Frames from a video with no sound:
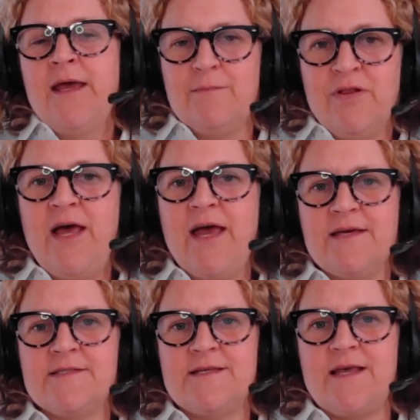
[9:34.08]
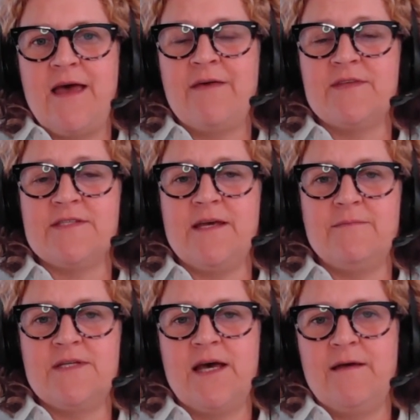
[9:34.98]
in place at the same
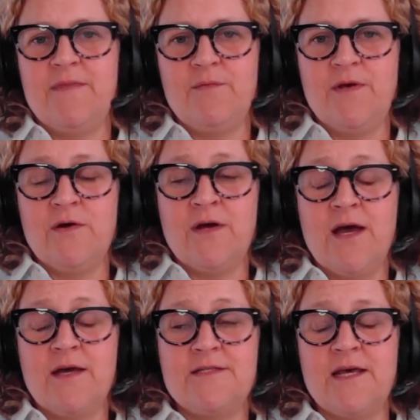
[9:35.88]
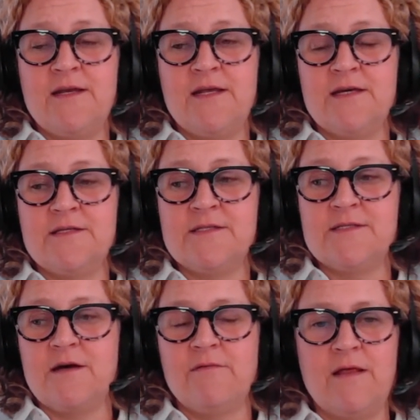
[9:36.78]
time that we know content is a
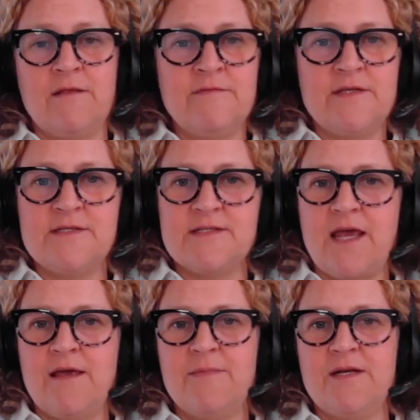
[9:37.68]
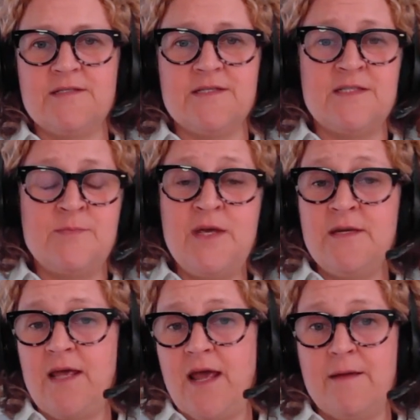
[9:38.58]
relevance game and it's a speed
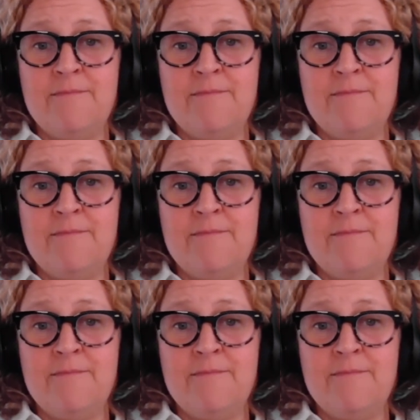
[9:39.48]
game